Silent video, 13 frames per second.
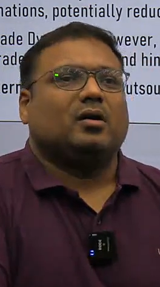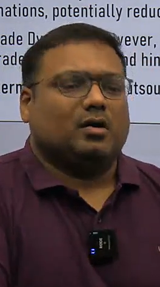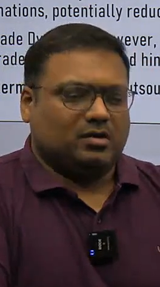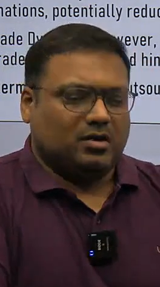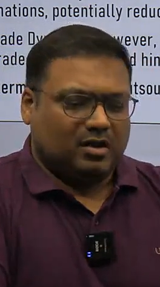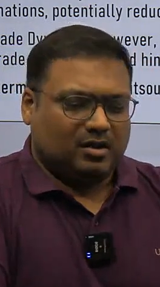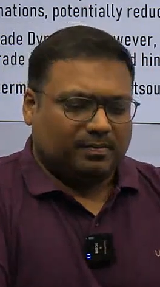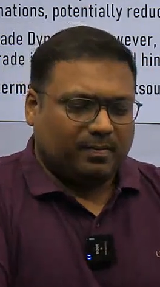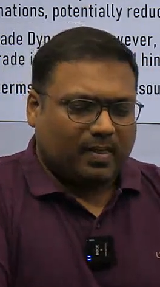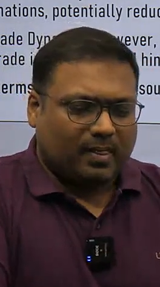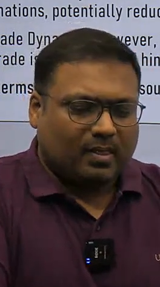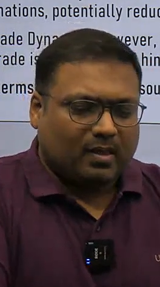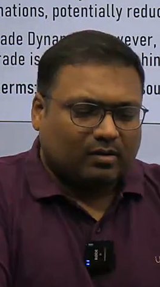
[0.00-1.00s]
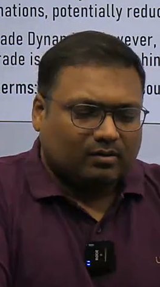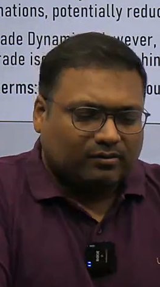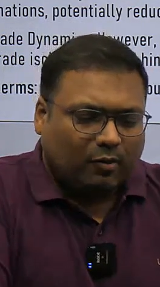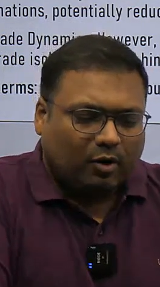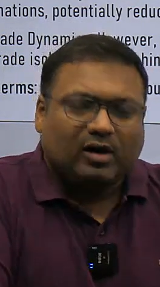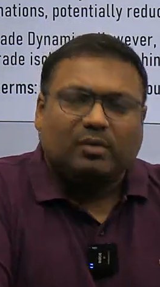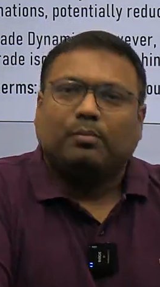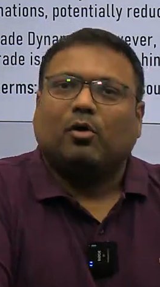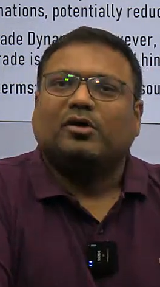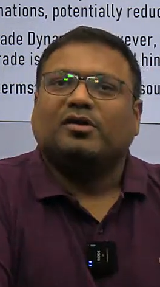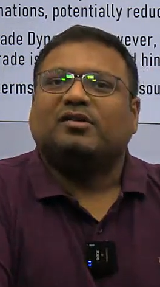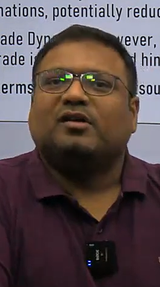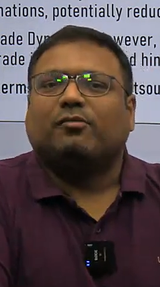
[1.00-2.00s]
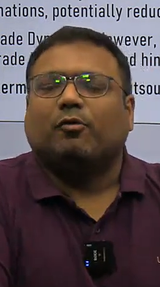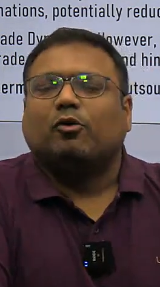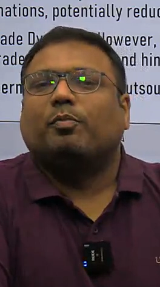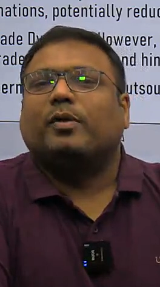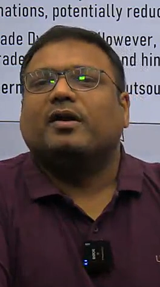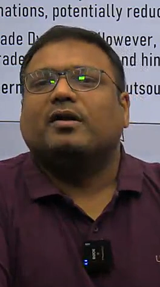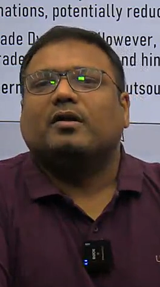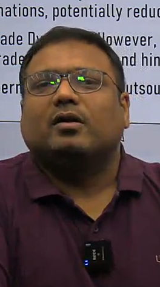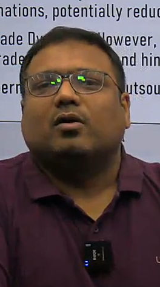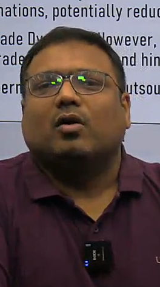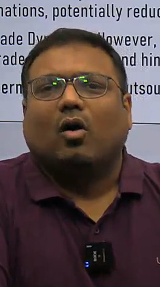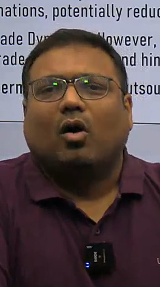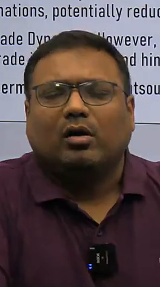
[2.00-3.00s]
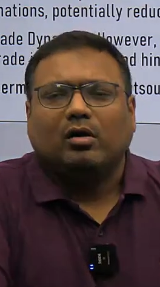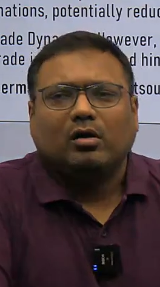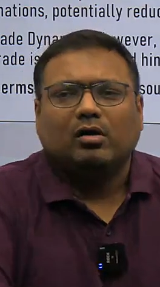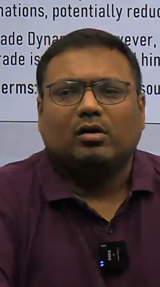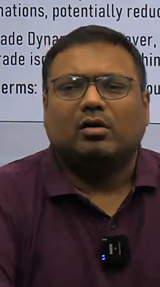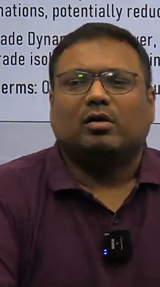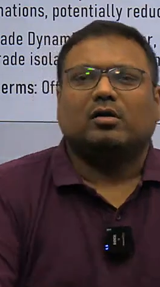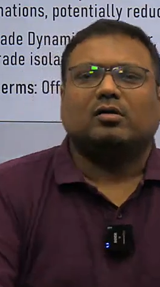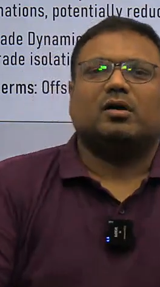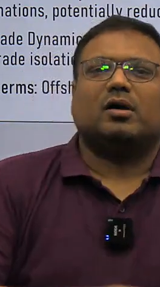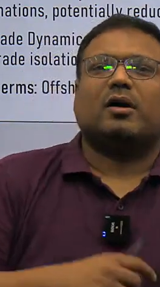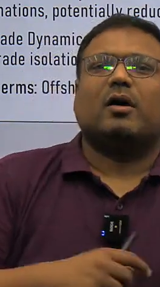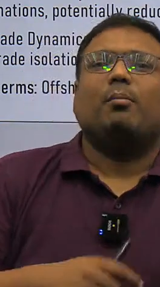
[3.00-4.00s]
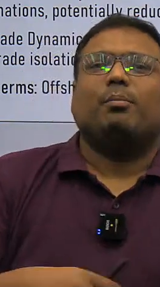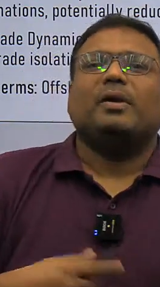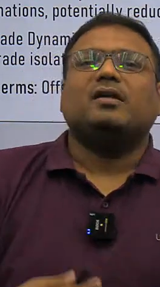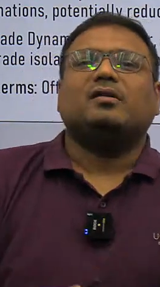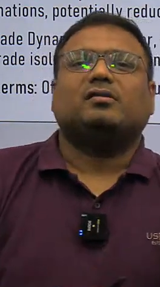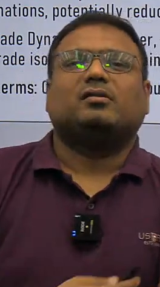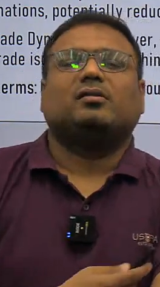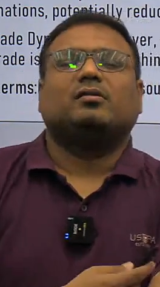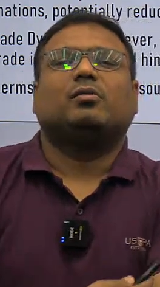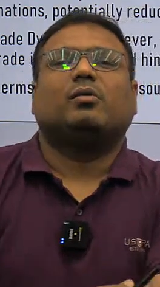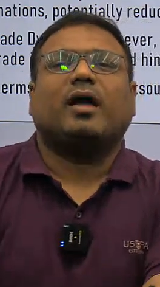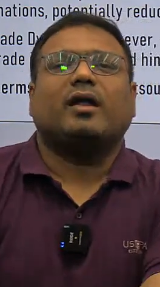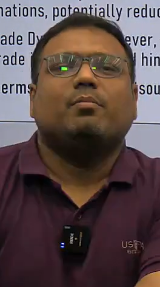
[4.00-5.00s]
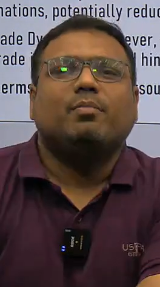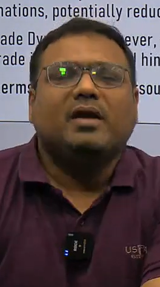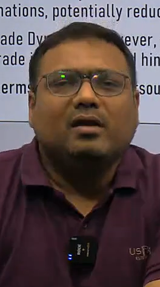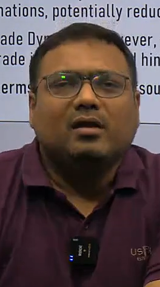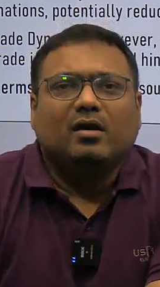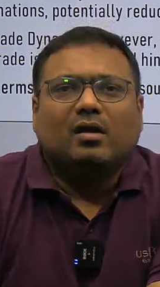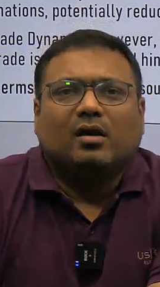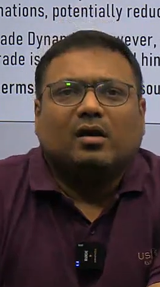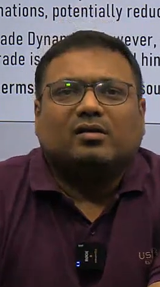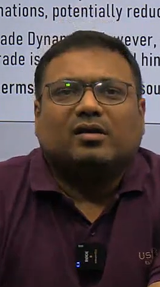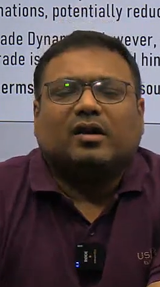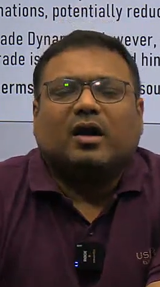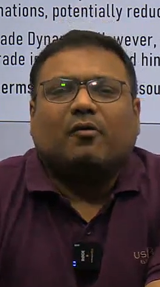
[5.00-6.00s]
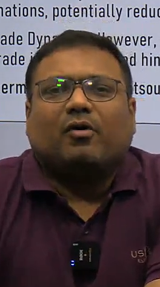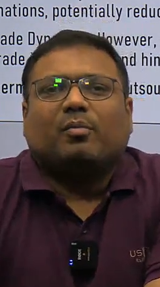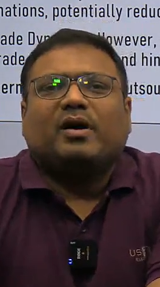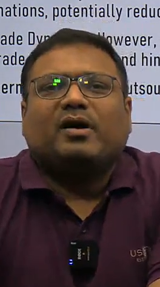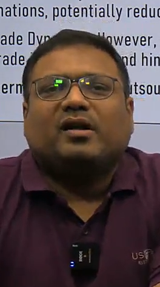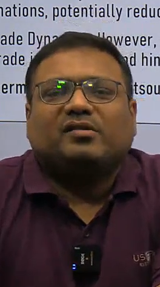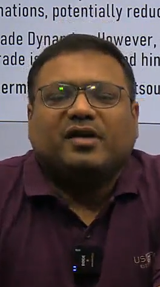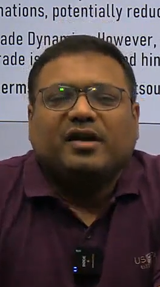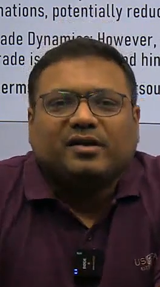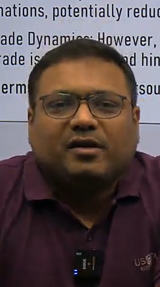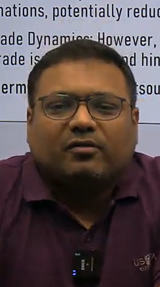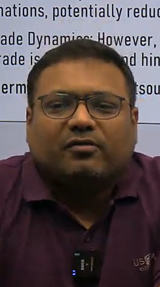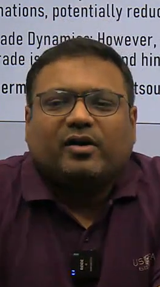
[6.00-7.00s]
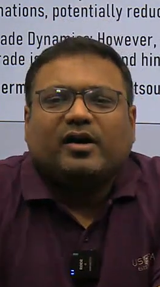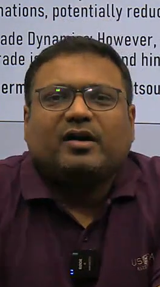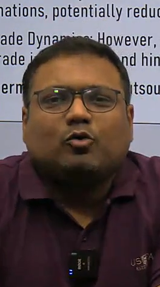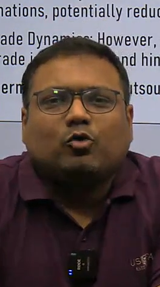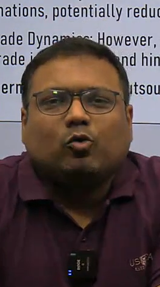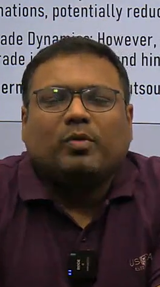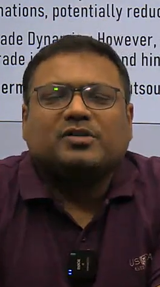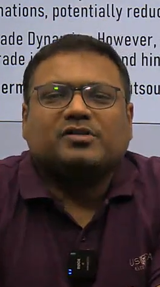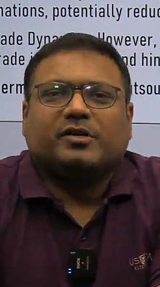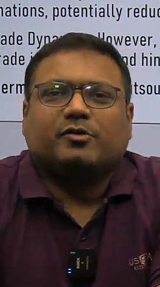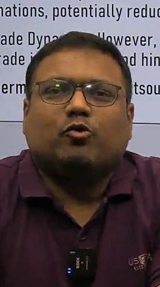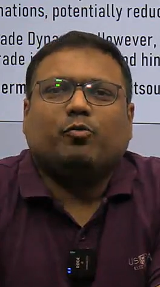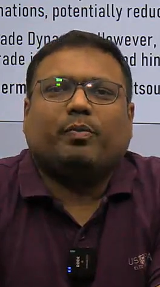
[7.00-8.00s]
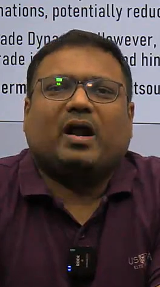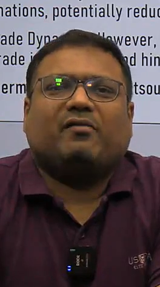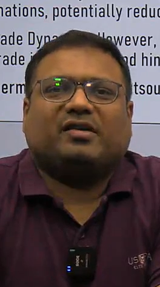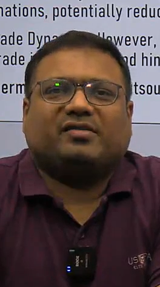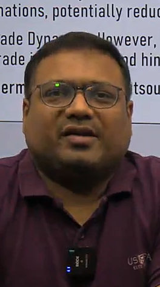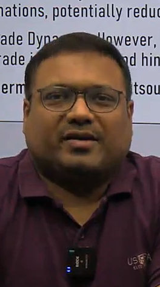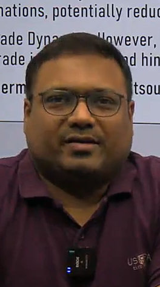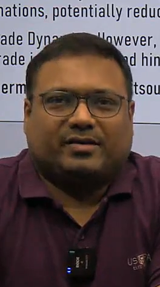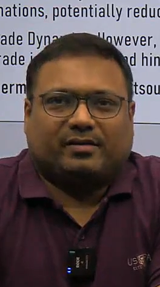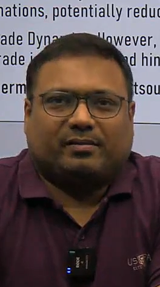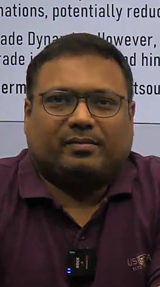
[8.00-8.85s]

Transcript: The foreign policy footprint on the companies can mean that government is interfering too much into private sector.